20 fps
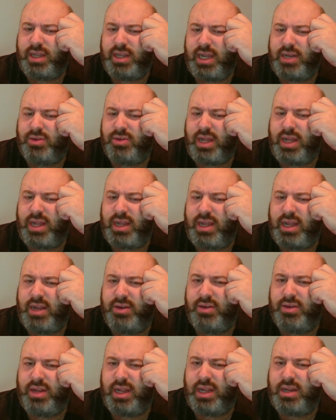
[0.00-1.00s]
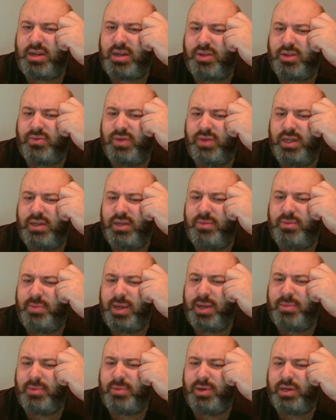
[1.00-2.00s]
I can't really
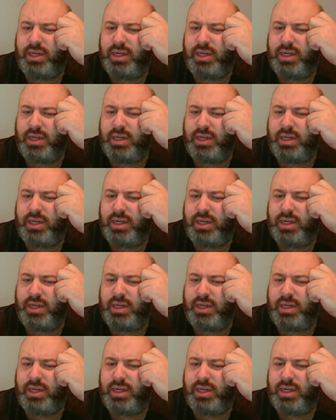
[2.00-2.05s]
remember.